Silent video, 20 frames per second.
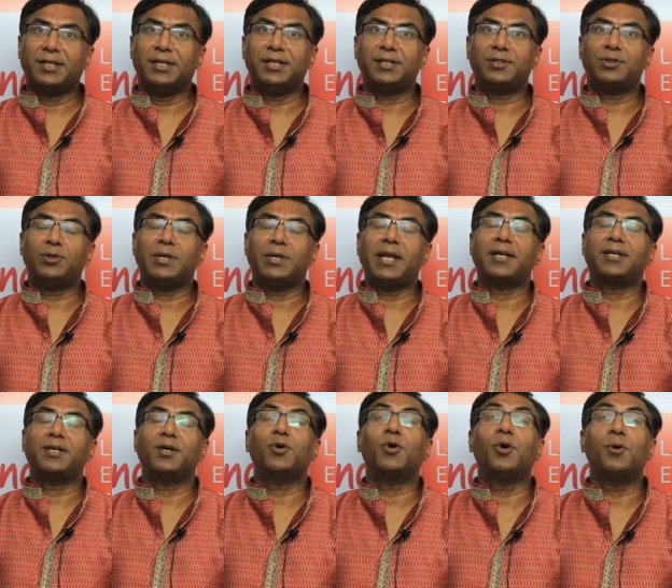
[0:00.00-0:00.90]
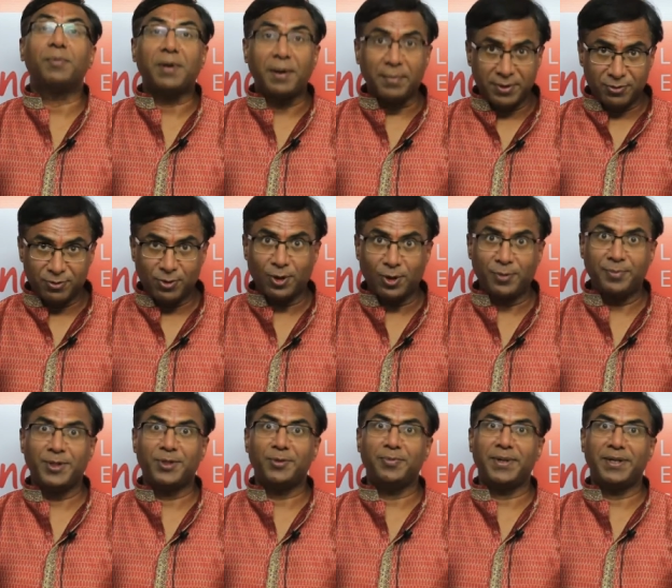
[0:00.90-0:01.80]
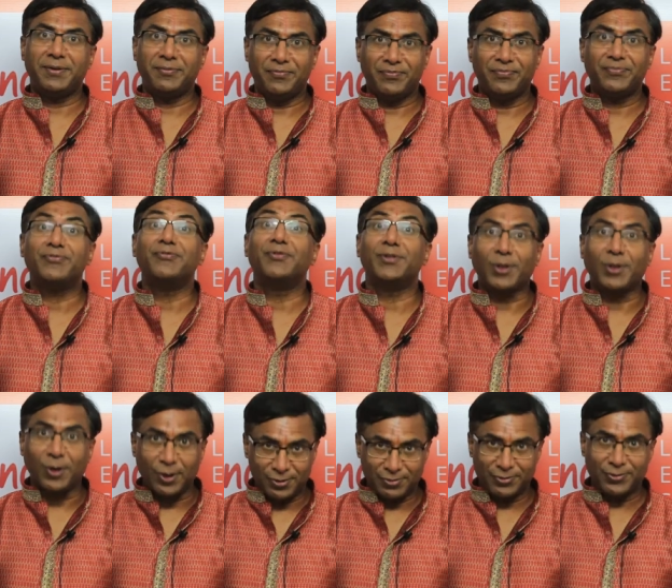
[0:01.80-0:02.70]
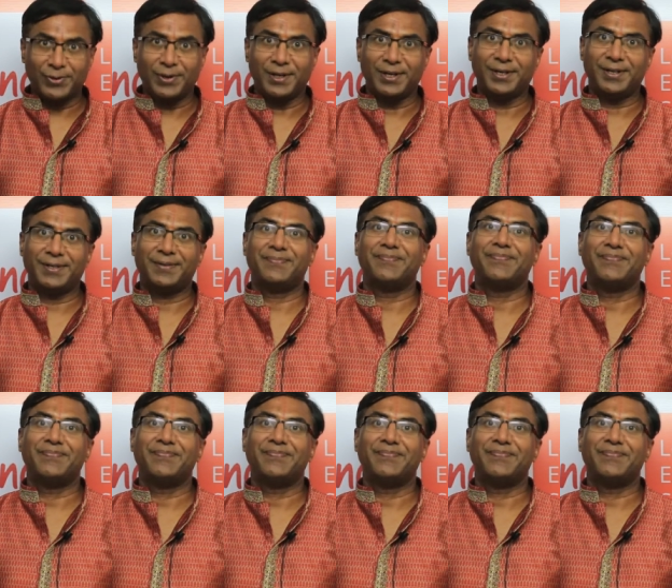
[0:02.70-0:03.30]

it's like a homecoming for me to be with all of you here.